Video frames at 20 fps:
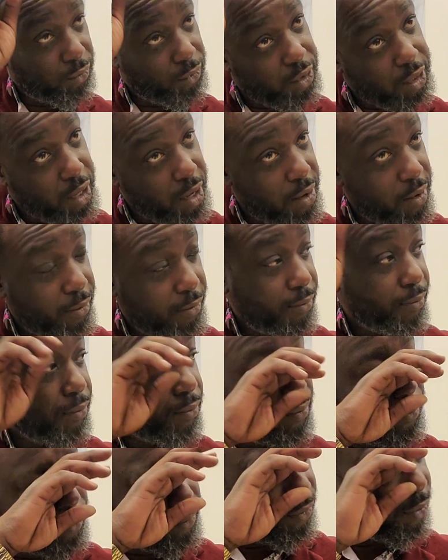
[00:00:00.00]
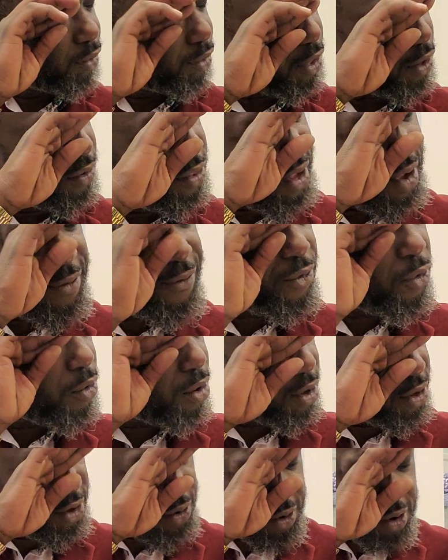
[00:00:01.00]
Okay? So
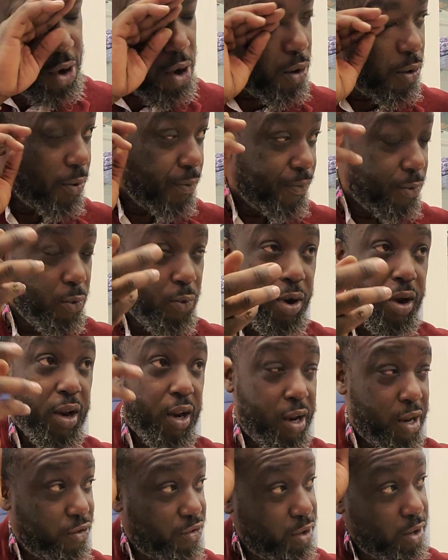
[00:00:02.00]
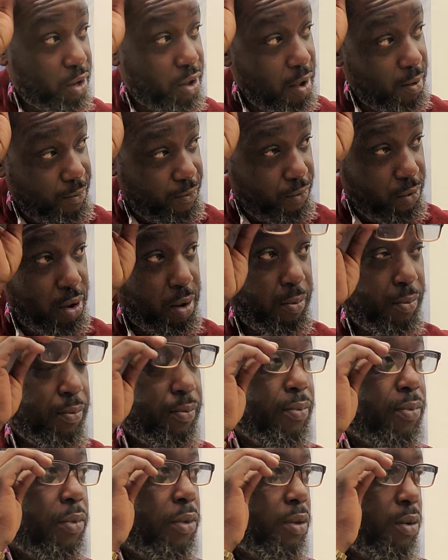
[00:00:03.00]
therefore you know where lynching comes from,
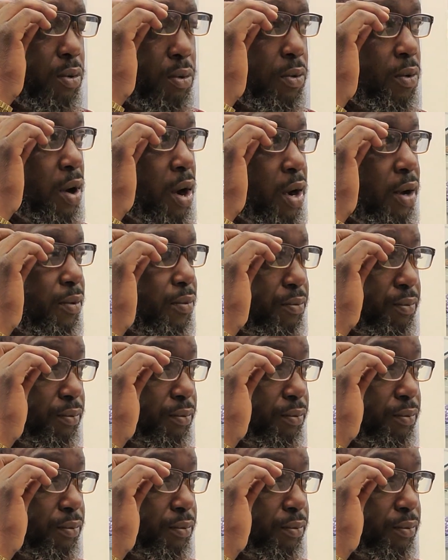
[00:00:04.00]
right?